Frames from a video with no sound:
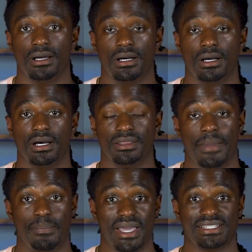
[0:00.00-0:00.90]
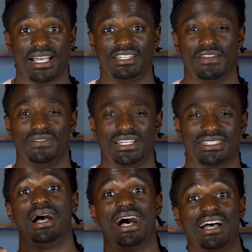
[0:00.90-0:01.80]
Uh, that pays out
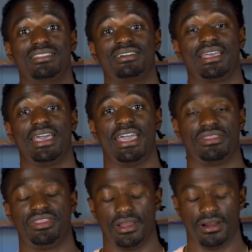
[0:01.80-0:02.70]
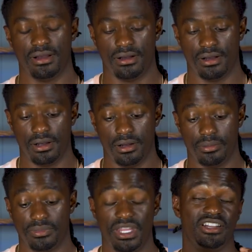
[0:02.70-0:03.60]
dividends, I look at their um
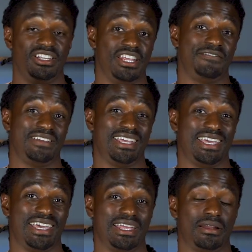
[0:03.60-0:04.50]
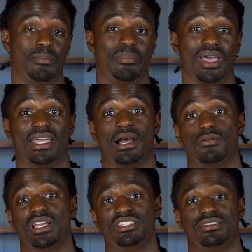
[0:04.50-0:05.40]
their dividend
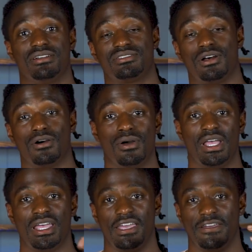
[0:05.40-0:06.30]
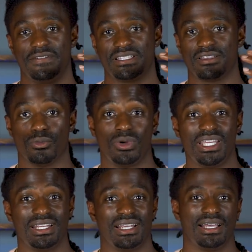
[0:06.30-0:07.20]
payout ratio. So if it's a
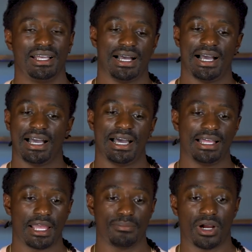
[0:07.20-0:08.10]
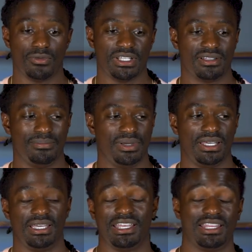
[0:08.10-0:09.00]
REIT, I, I like my REITs to be
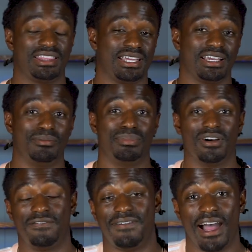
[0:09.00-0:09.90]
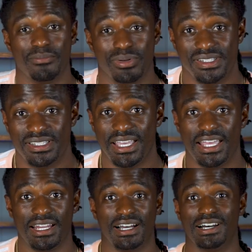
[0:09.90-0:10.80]
anything above five
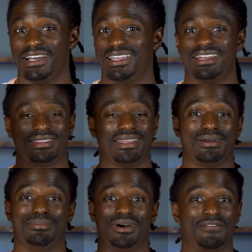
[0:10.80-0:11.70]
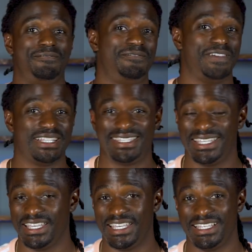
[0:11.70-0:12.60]
percent, uh, anything above
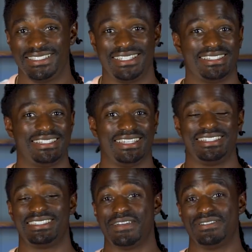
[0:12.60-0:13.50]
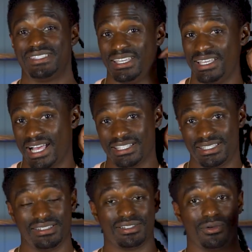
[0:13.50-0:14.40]
fifteen, sixteen, seventeen. I've
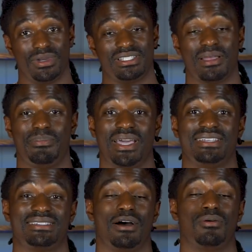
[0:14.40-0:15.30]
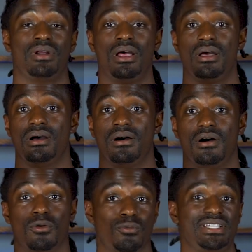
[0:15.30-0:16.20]
seen some REITs that pays out,
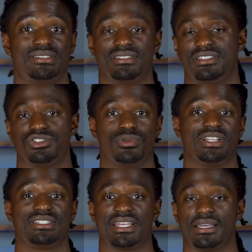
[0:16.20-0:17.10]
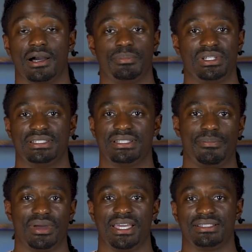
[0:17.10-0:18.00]
uh, REITs is just real estate companies
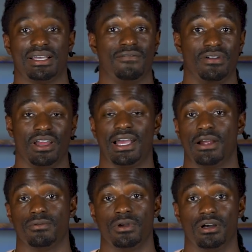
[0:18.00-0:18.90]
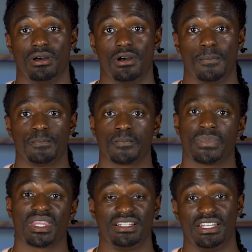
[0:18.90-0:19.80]
that pays out very high uh,
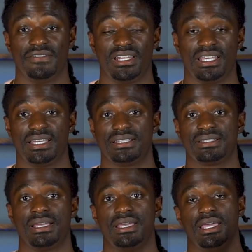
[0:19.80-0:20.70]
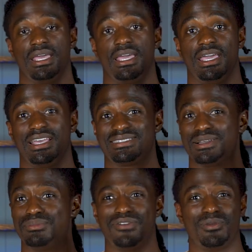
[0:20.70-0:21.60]
dividends. And
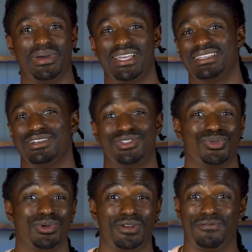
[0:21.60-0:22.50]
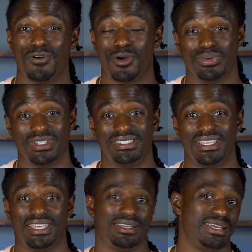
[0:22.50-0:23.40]
some of them pay out twenty-four
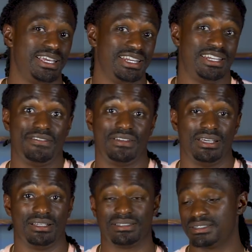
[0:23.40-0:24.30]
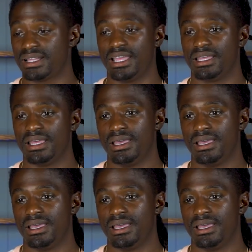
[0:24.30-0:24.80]
percent in dividends. It's like,